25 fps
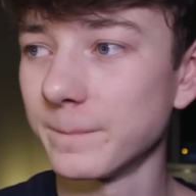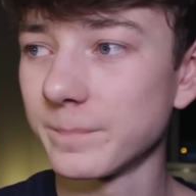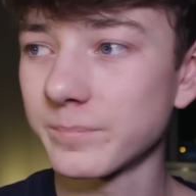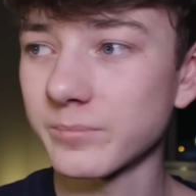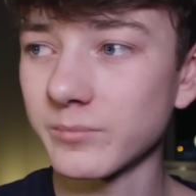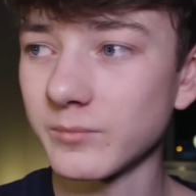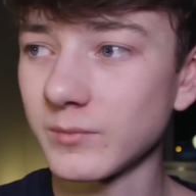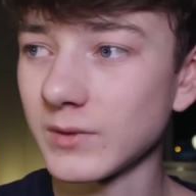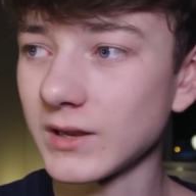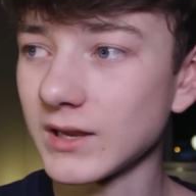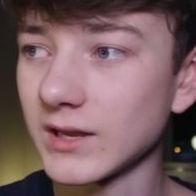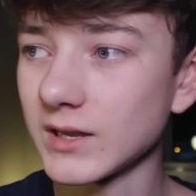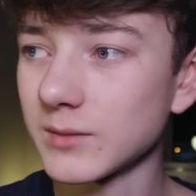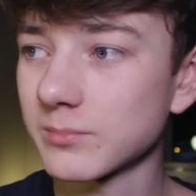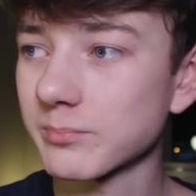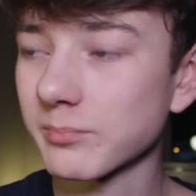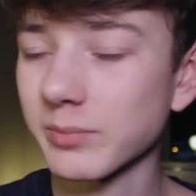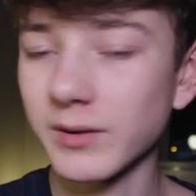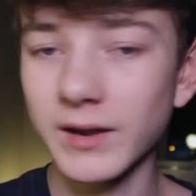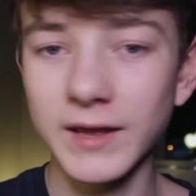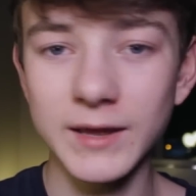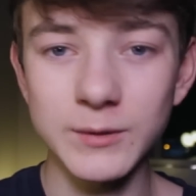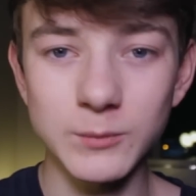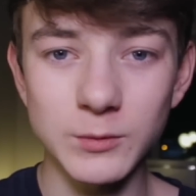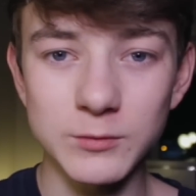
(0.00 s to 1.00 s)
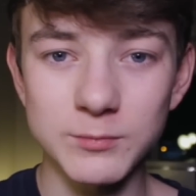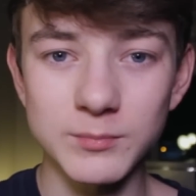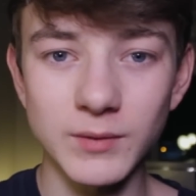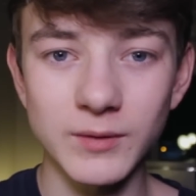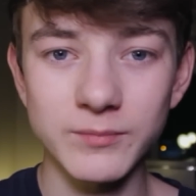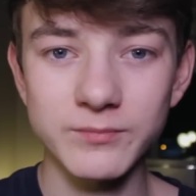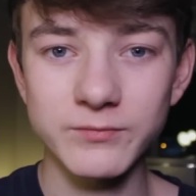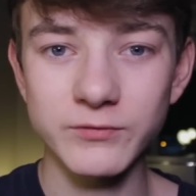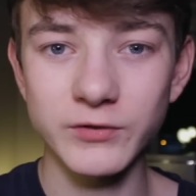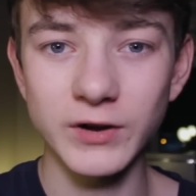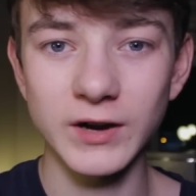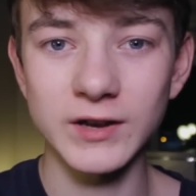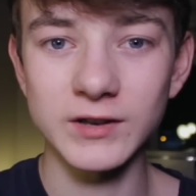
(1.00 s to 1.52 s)
me playing with my
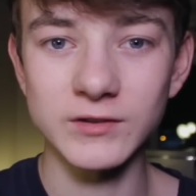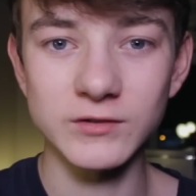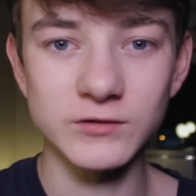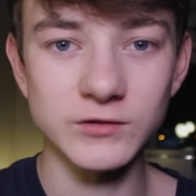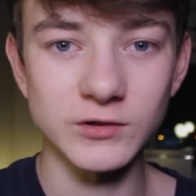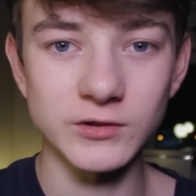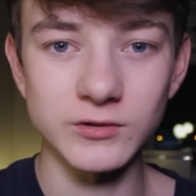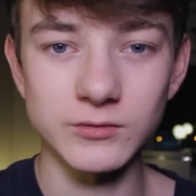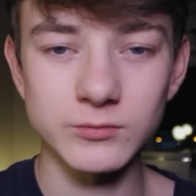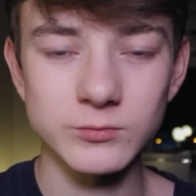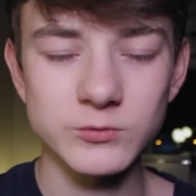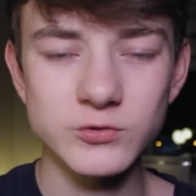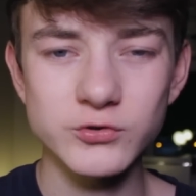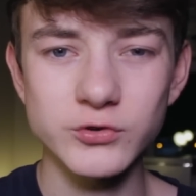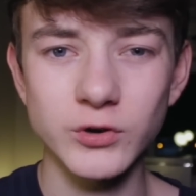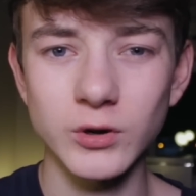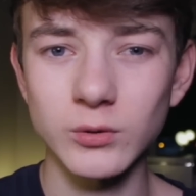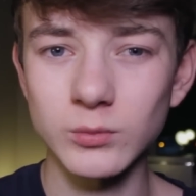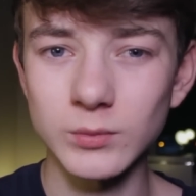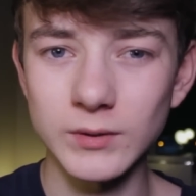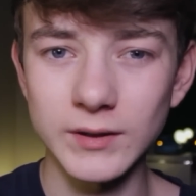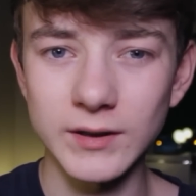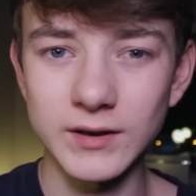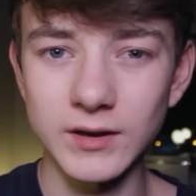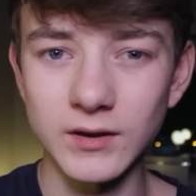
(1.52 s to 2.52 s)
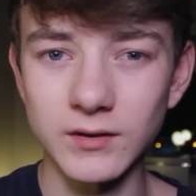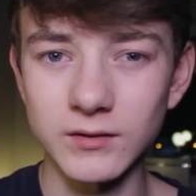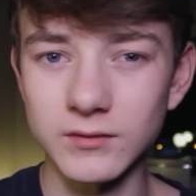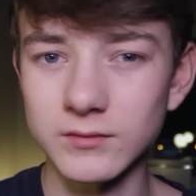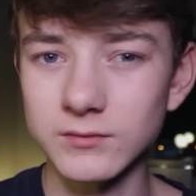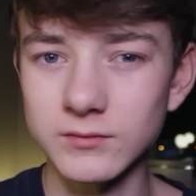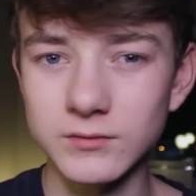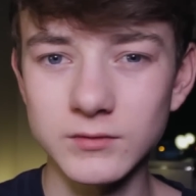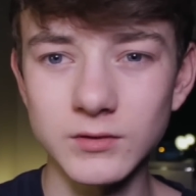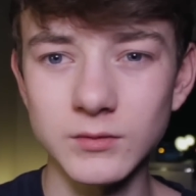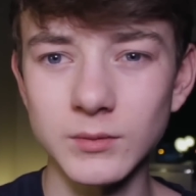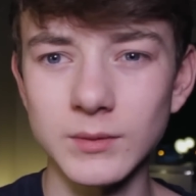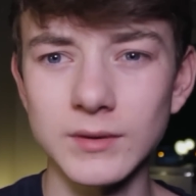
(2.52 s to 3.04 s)
friends and trolling
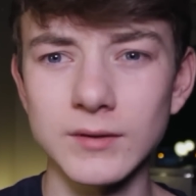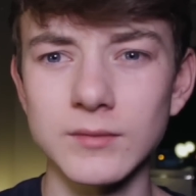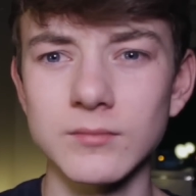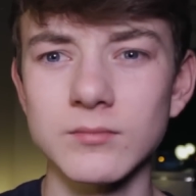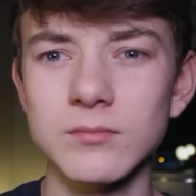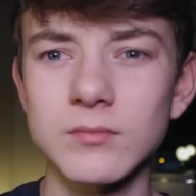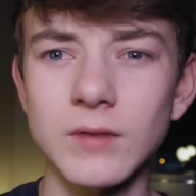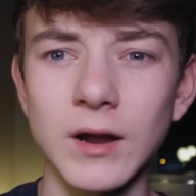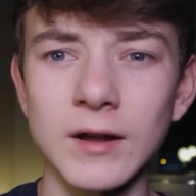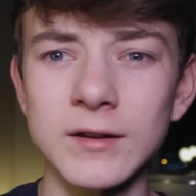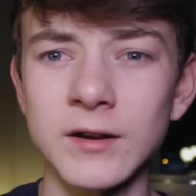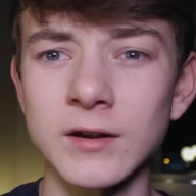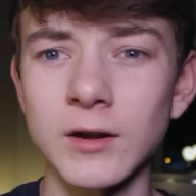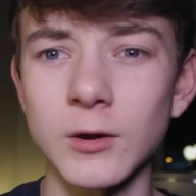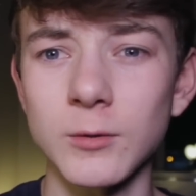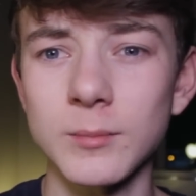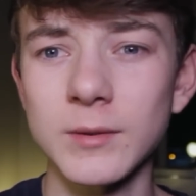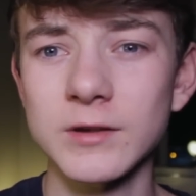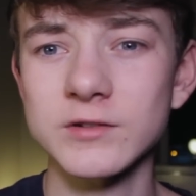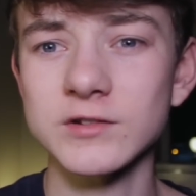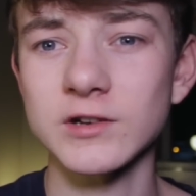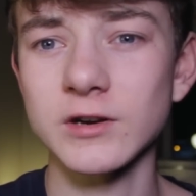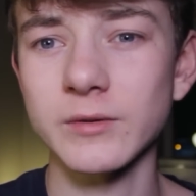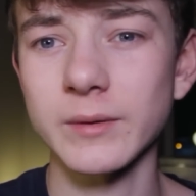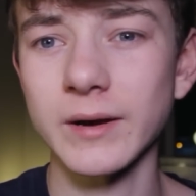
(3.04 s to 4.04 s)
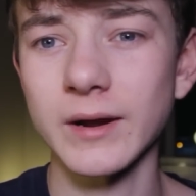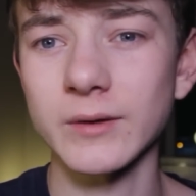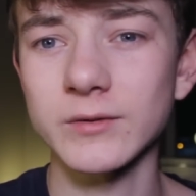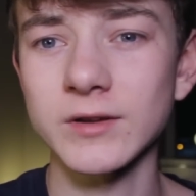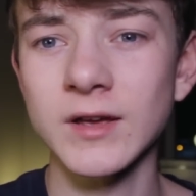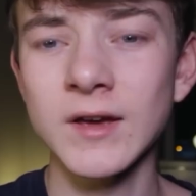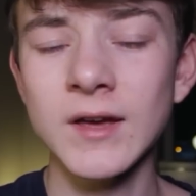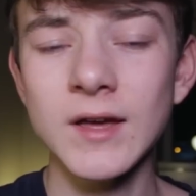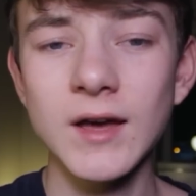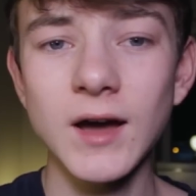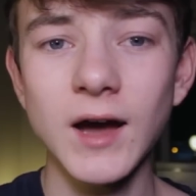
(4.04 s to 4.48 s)
and doing, I don't know, messing around.